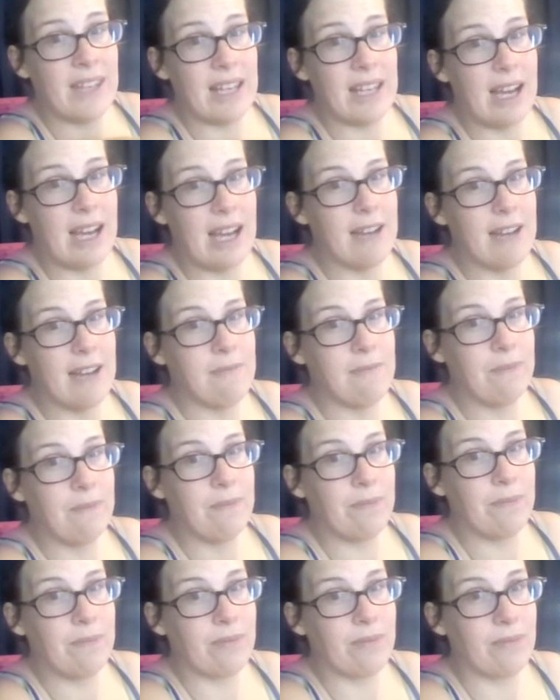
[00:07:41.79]

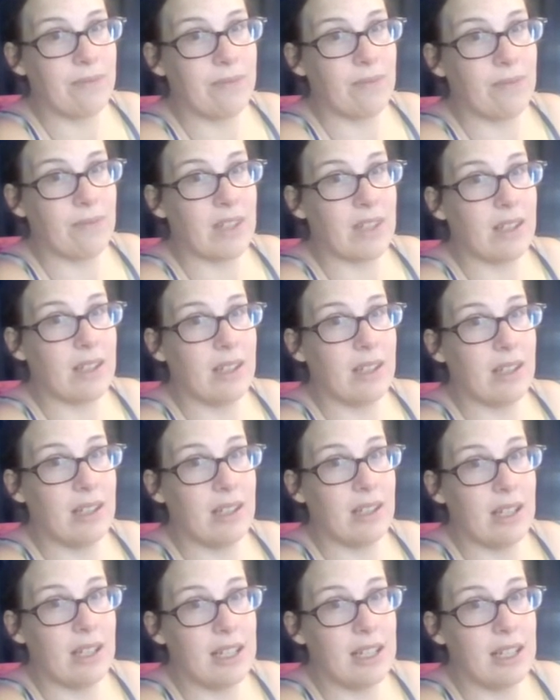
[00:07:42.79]

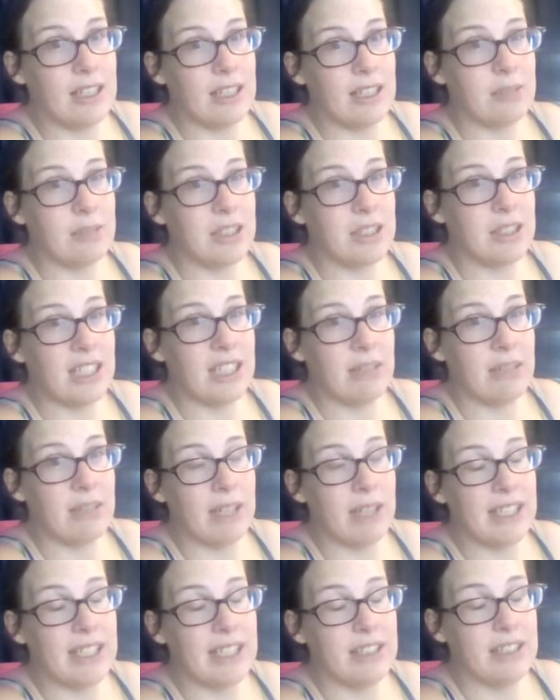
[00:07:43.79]
And I suppose another
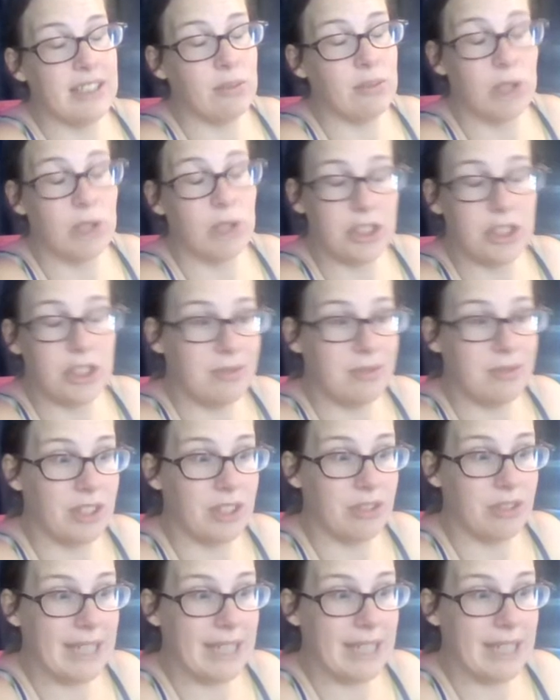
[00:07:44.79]
one is watching what
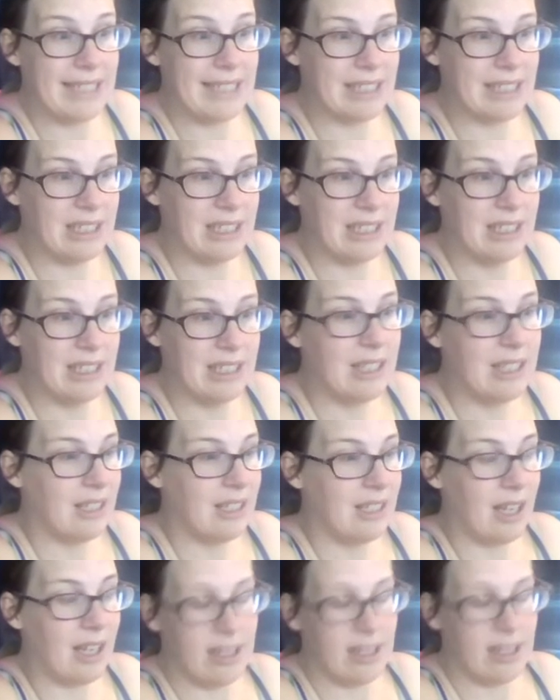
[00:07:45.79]
you eat.
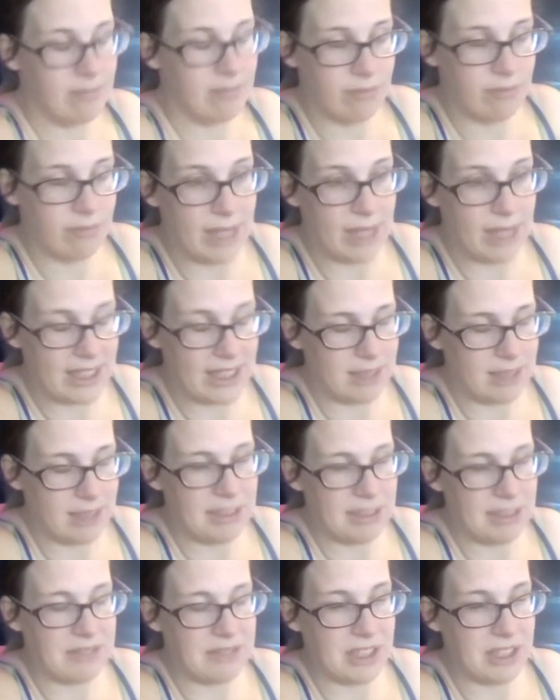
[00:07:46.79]
I actually
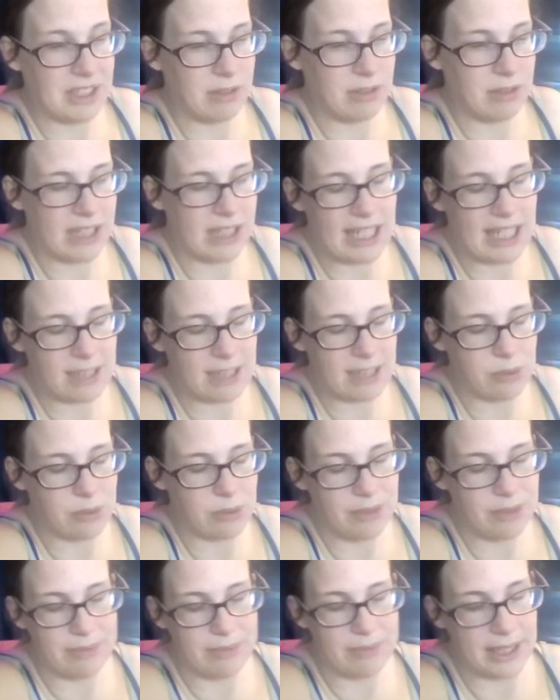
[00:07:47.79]
meant to finish with that last
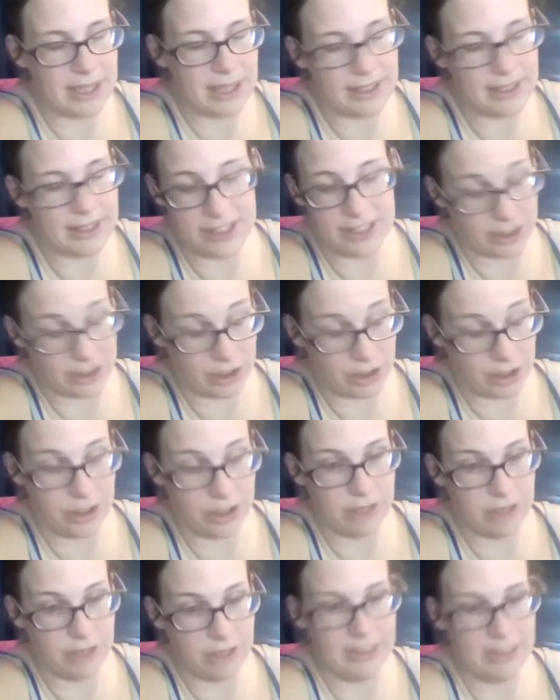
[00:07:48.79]
point, but it just
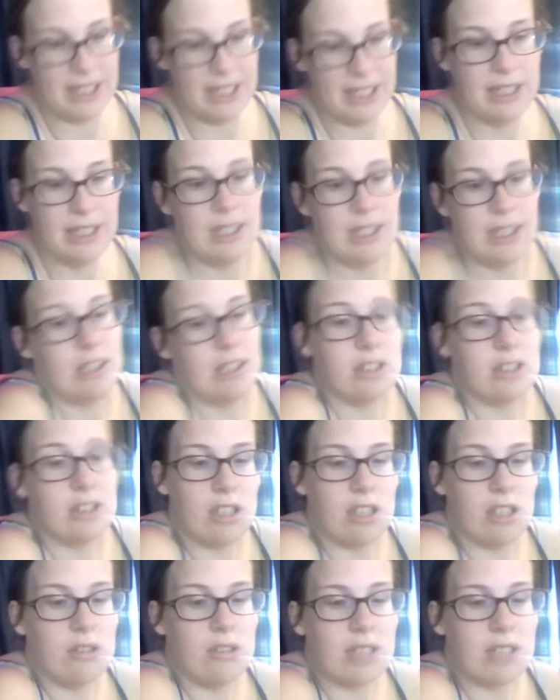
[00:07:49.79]
occurred to me.
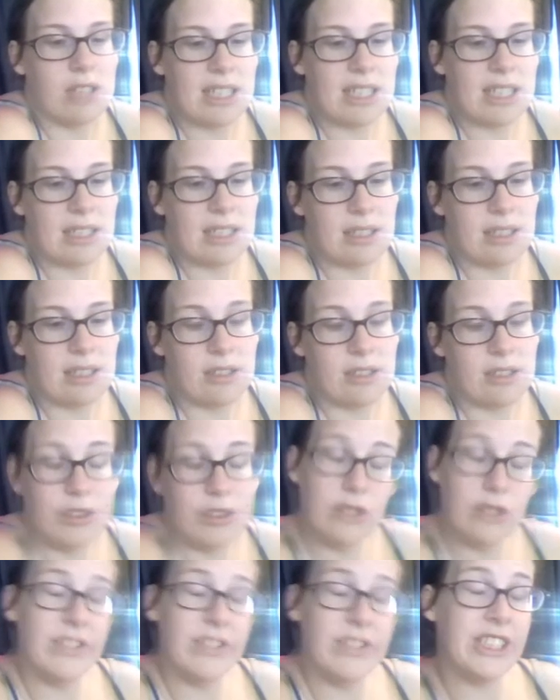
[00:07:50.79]
So,
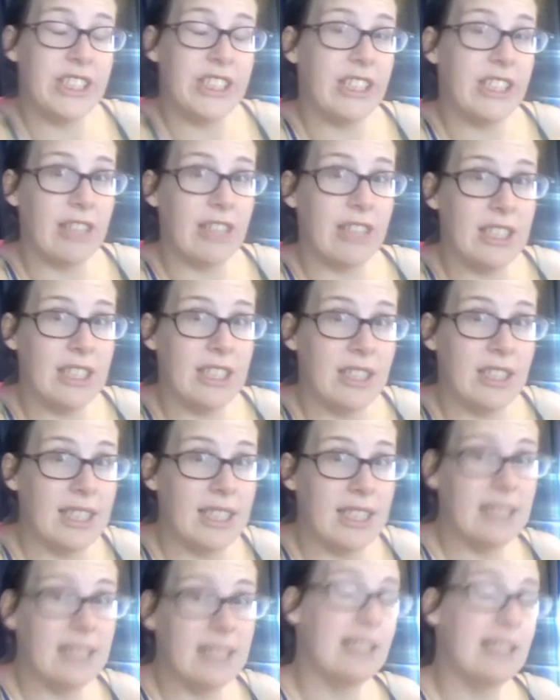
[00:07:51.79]
do vegetarian
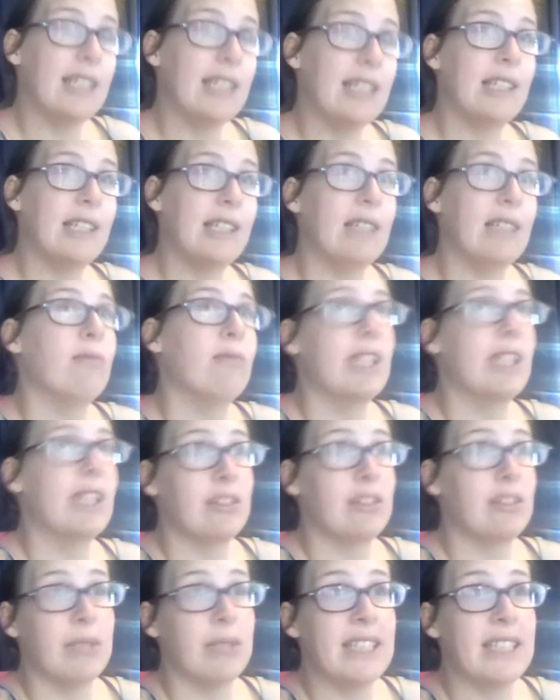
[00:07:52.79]
nights once
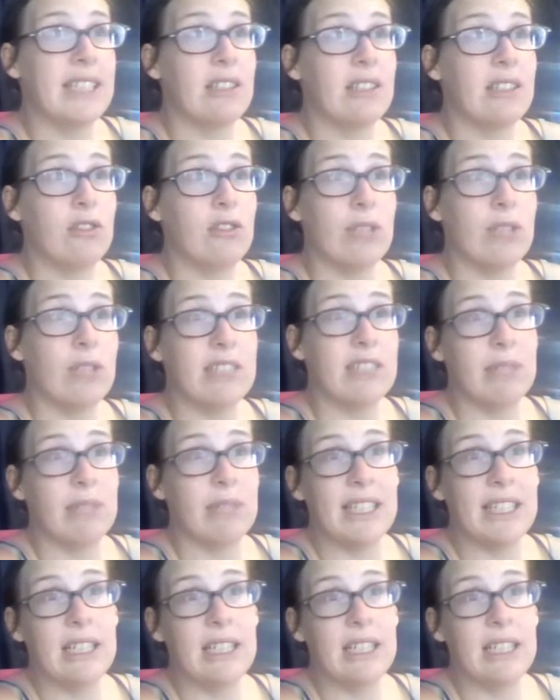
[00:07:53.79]
a week, twice a week.